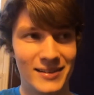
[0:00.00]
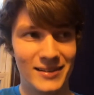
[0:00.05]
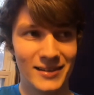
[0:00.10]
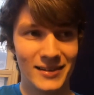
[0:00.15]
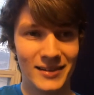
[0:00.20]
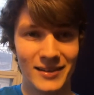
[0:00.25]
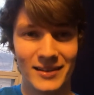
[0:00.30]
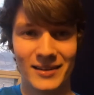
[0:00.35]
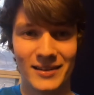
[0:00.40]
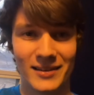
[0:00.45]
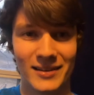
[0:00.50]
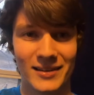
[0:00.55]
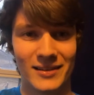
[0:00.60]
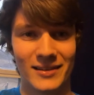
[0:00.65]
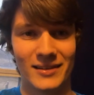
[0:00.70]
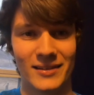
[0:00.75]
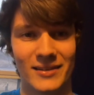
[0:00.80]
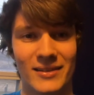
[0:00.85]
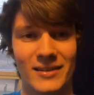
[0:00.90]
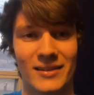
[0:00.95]
No one told me
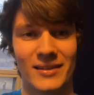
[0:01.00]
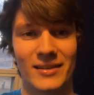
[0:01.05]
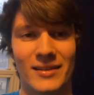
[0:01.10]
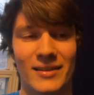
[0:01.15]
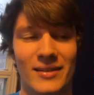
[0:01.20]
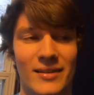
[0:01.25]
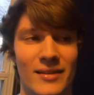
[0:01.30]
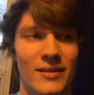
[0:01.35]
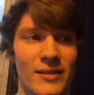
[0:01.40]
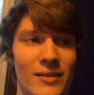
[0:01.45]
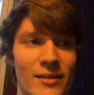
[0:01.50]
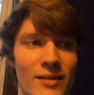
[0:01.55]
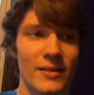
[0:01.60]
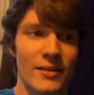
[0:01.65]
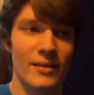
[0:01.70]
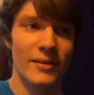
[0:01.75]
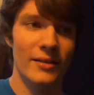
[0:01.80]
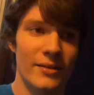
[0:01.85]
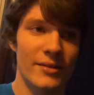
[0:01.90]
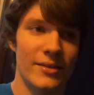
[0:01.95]
about party.
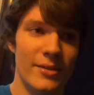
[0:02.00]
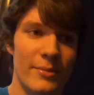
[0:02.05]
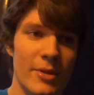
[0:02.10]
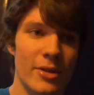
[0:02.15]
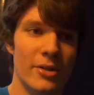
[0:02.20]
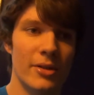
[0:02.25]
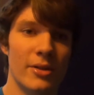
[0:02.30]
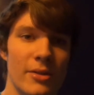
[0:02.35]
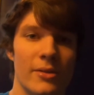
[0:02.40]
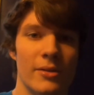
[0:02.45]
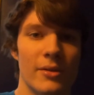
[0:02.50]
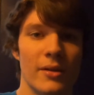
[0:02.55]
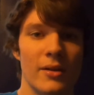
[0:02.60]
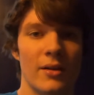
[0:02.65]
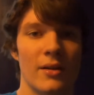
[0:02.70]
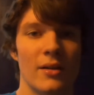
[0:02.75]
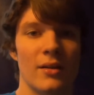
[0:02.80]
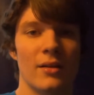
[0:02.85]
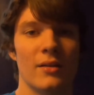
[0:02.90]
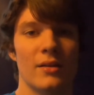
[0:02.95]
Tomorrow,
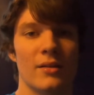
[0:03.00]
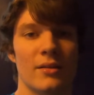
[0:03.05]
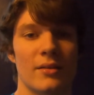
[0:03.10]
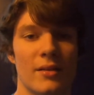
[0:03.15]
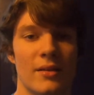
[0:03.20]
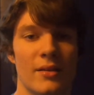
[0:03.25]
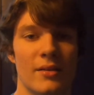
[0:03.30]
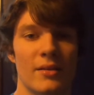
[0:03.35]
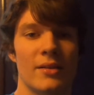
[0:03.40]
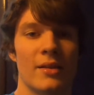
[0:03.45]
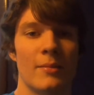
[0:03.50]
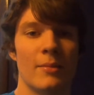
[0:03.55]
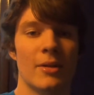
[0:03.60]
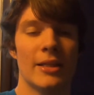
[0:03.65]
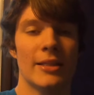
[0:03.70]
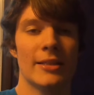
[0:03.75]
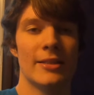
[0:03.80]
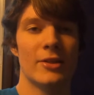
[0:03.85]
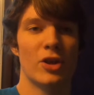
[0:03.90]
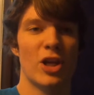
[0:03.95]
all the
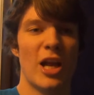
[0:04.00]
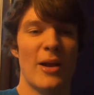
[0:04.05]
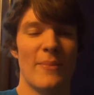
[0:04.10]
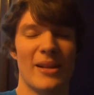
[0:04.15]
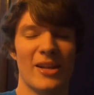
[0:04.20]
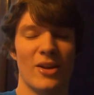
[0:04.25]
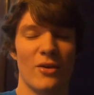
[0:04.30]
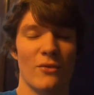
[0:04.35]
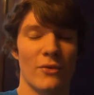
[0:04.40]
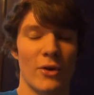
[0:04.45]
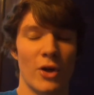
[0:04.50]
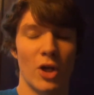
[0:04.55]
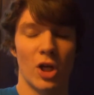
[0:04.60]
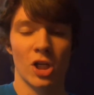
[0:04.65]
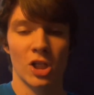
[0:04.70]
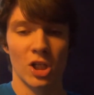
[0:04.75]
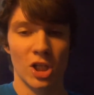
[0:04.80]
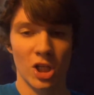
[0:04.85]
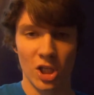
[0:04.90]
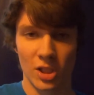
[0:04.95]
siblings are coming
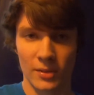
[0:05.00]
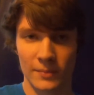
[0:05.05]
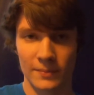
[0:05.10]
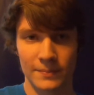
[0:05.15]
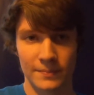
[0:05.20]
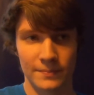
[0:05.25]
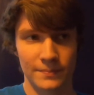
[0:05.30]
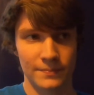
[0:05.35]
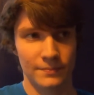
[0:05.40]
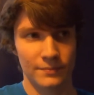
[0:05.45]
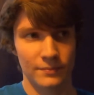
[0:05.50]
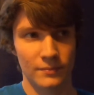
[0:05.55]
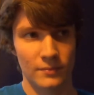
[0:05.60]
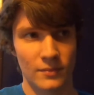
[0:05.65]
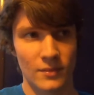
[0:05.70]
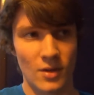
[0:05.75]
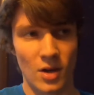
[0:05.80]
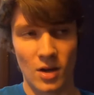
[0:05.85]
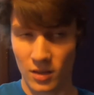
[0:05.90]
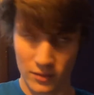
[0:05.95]
over. All the
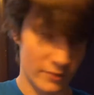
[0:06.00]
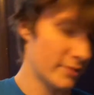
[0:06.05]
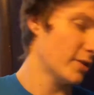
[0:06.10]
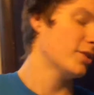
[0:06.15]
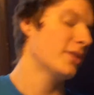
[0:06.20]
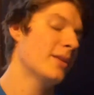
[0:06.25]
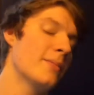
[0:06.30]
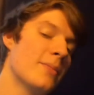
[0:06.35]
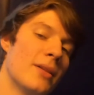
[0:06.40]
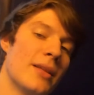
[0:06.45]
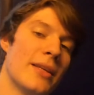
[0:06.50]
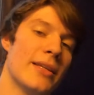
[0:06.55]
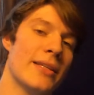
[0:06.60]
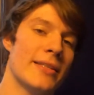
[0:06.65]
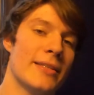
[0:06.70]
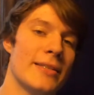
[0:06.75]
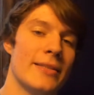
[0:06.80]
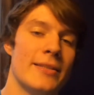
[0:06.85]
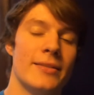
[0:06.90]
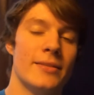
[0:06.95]
what? All of our siblings,
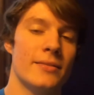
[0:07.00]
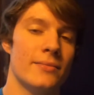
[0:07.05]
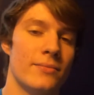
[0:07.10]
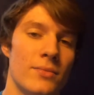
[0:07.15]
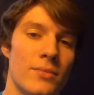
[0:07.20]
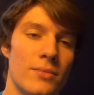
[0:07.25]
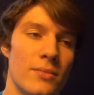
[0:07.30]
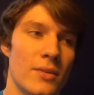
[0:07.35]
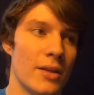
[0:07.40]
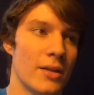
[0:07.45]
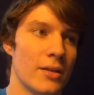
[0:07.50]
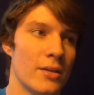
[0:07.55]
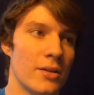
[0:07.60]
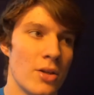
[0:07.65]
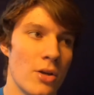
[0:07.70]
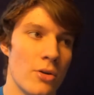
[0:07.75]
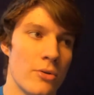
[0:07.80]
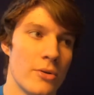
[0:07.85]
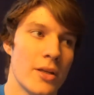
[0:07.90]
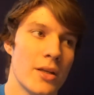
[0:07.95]
like
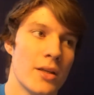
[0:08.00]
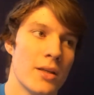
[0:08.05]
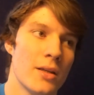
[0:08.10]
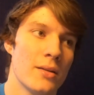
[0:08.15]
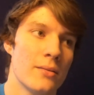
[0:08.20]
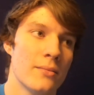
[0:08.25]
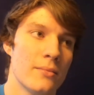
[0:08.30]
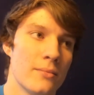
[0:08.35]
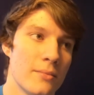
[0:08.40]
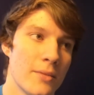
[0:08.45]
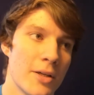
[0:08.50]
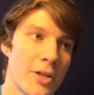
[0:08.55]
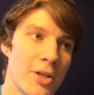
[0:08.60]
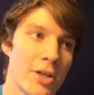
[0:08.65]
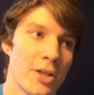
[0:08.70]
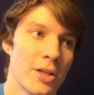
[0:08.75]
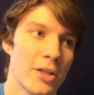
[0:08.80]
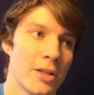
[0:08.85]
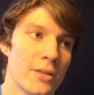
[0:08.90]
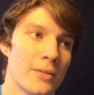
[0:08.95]
Cody,
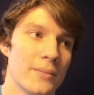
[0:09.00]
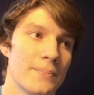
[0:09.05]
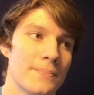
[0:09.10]
Kurt,